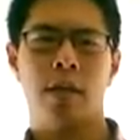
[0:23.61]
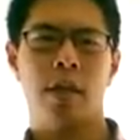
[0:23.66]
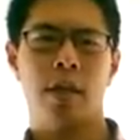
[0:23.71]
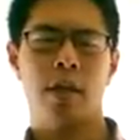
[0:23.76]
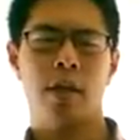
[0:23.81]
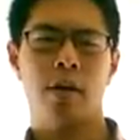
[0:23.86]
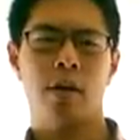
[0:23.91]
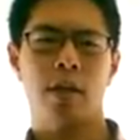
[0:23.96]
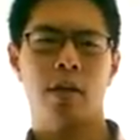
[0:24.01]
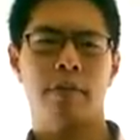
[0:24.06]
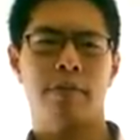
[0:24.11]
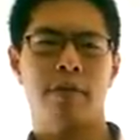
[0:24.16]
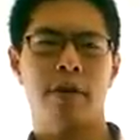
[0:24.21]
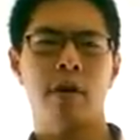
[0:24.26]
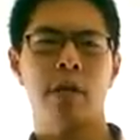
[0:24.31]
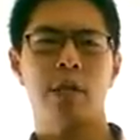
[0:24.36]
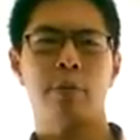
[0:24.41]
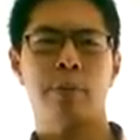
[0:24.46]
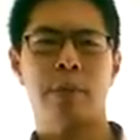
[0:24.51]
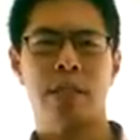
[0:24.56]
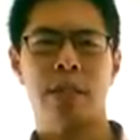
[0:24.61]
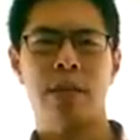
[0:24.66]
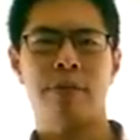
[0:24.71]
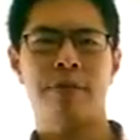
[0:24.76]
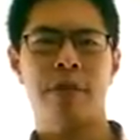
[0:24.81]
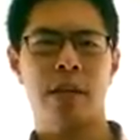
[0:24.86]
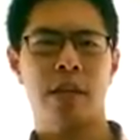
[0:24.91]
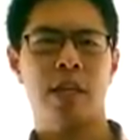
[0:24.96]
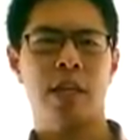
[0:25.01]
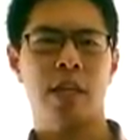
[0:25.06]
that there are some very
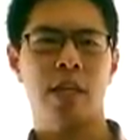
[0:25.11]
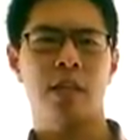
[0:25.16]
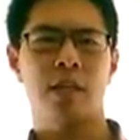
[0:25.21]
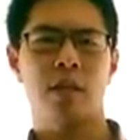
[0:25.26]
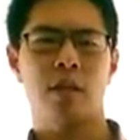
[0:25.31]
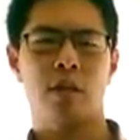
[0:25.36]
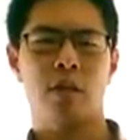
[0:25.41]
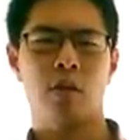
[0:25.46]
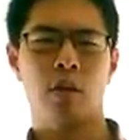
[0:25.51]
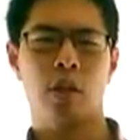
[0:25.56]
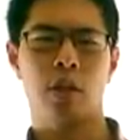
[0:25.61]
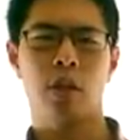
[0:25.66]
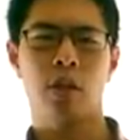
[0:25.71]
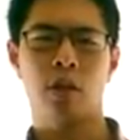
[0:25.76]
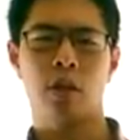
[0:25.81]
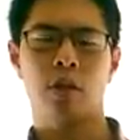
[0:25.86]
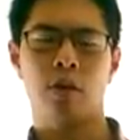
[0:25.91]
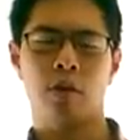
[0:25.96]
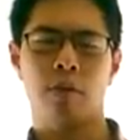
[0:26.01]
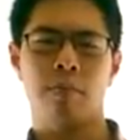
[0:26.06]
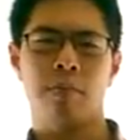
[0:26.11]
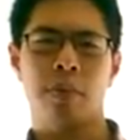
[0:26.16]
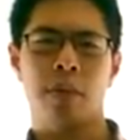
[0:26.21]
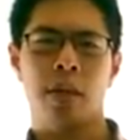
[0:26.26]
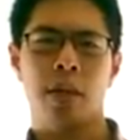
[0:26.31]
specific things you should do